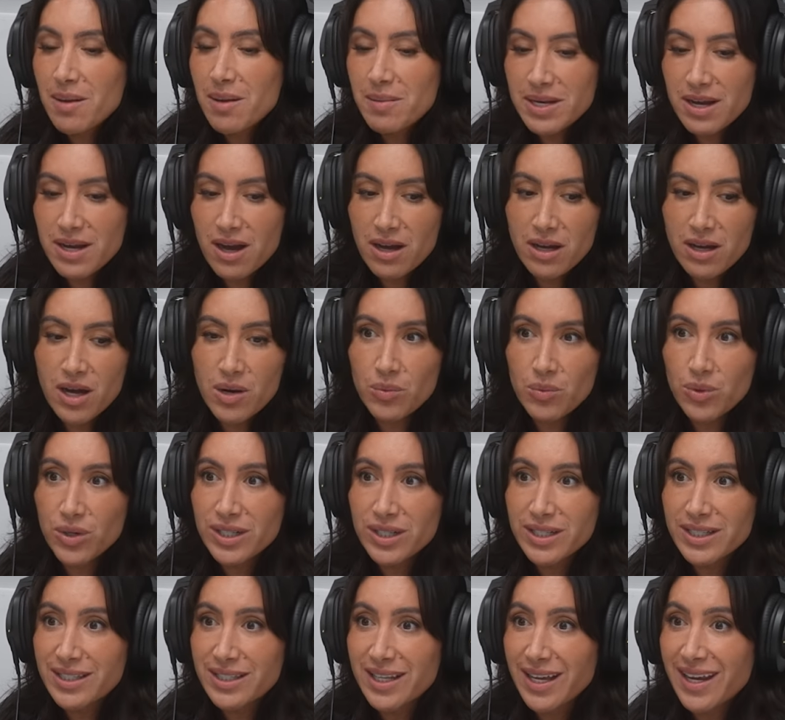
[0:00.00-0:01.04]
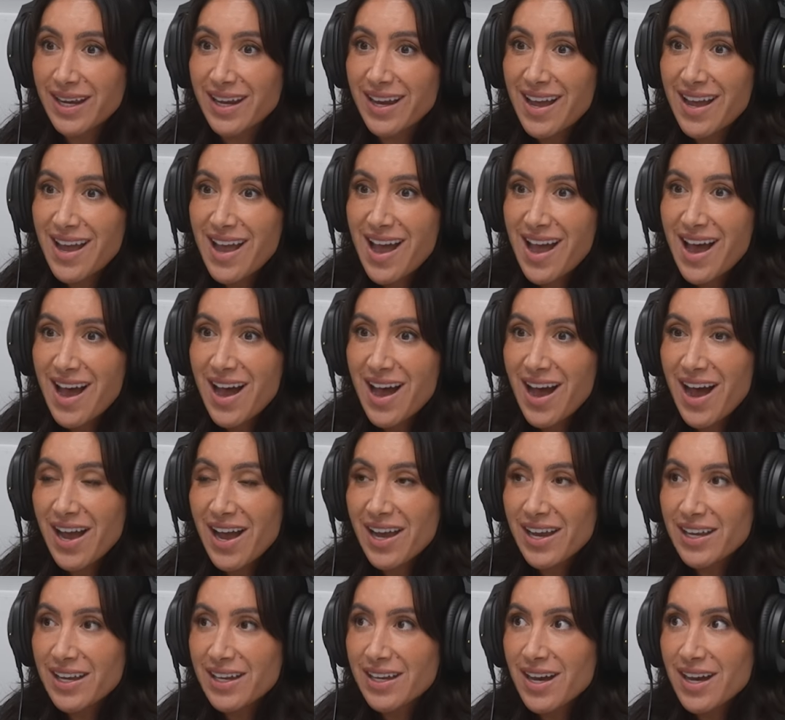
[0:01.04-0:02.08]
i mean knock on wood like
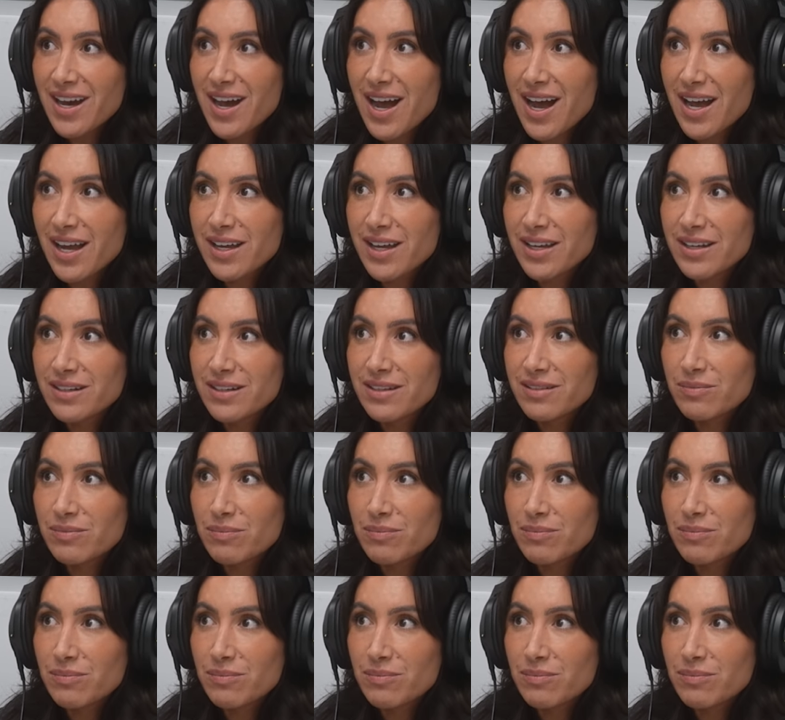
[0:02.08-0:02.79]
i i